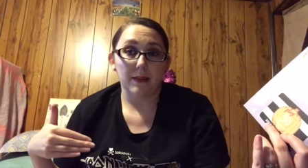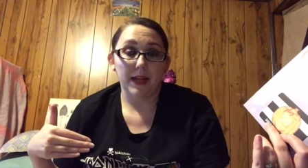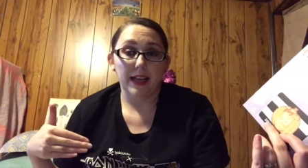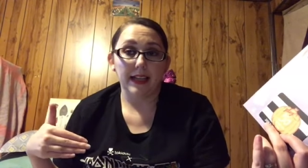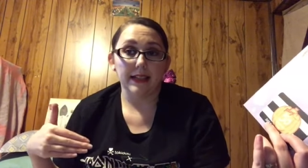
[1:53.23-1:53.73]

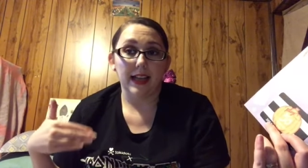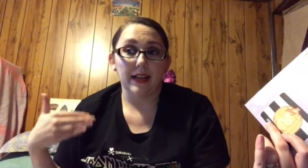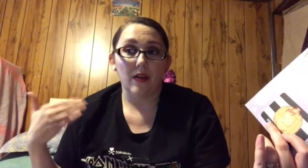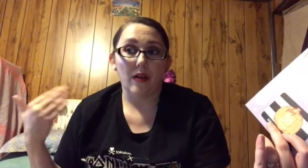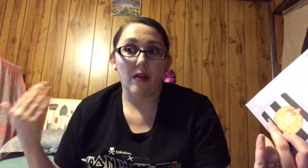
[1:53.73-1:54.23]
Penney's,
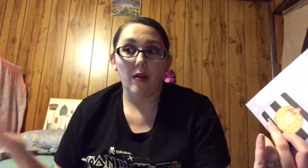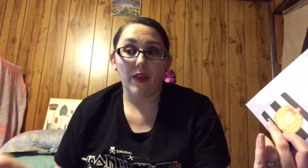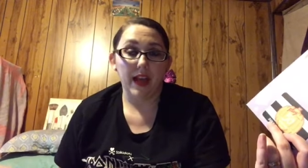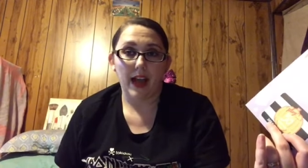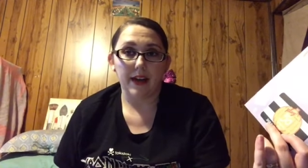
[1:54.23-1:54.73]
and not all
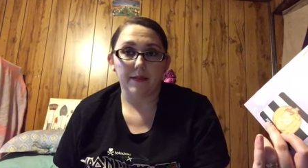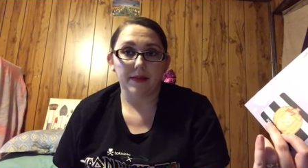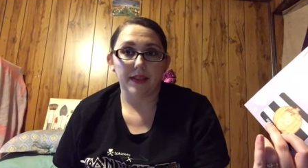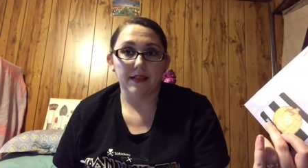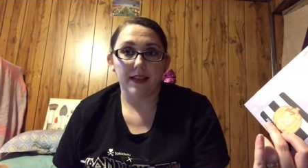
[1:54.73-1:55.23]
the
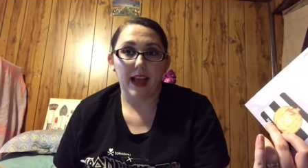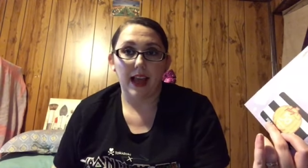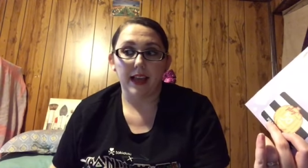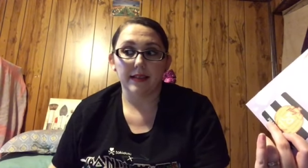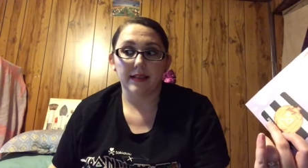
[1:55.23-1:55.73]
items
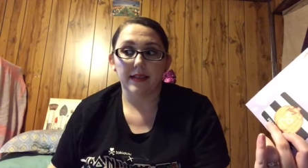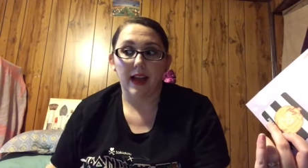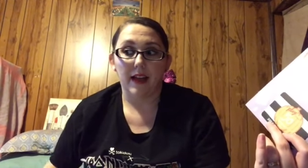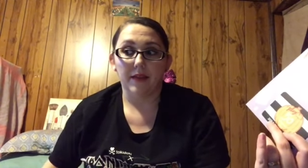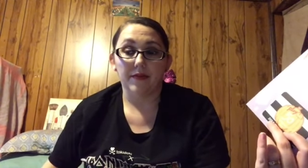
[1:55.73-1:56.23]
that
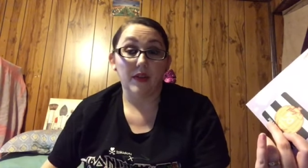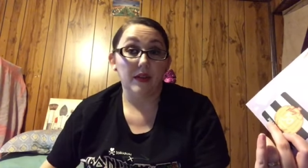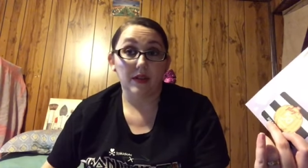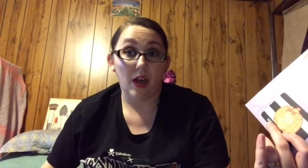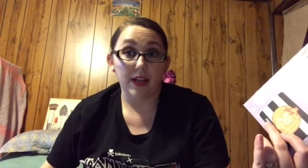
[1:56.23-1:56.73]
I've
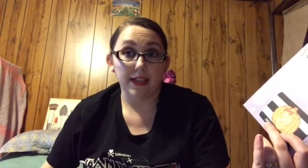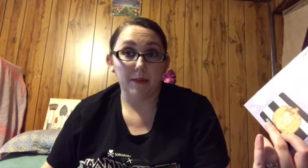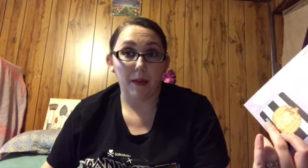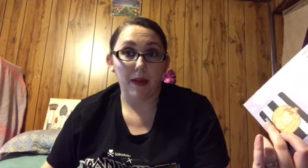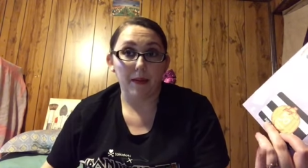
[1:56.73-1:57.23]
gotten in
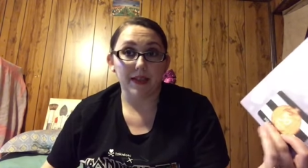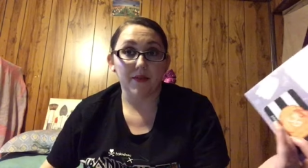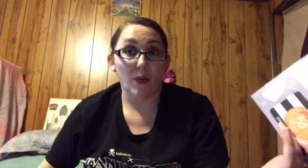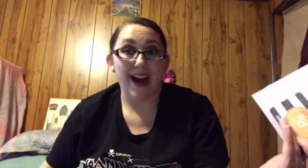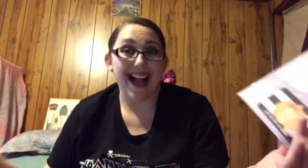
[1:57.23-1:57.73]
my Play by
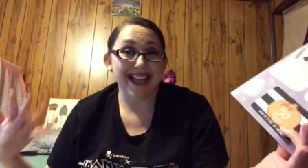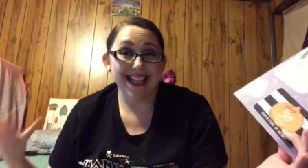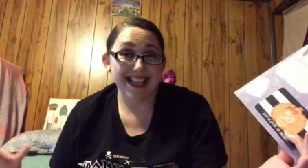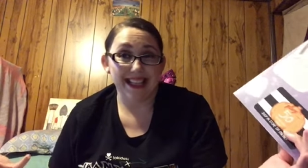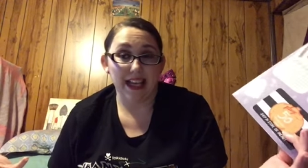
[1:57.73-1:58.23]
Sephora I
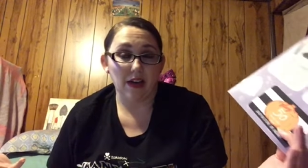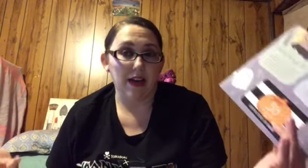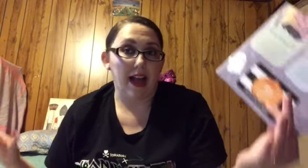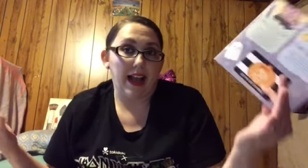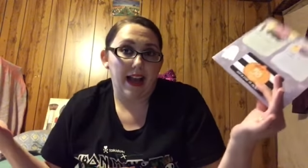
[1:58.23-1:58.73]
can get
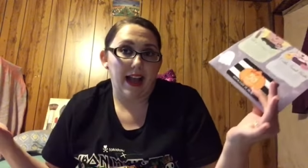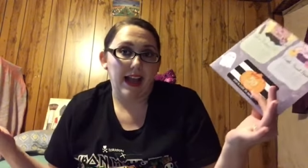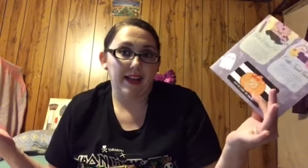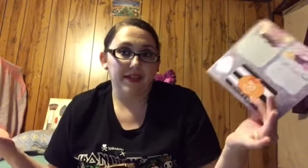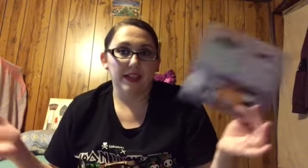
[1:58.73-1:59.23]
there. I,
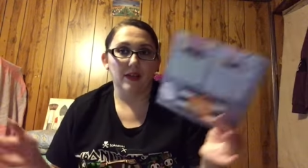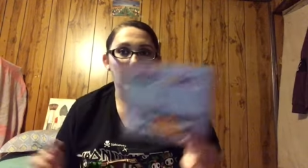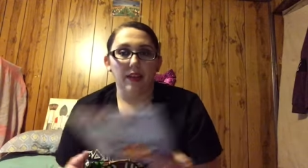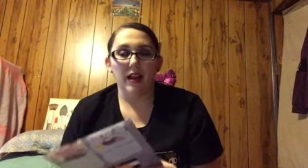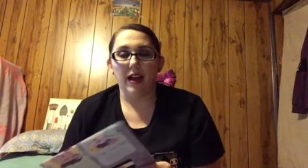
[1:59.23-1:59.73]
I have to get it
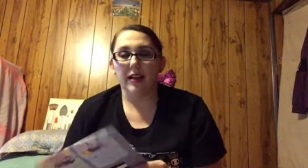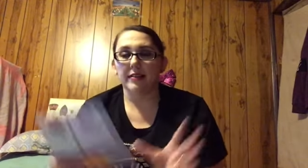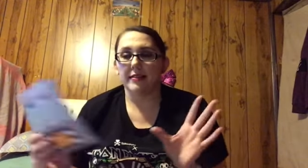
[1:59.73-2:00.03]
online.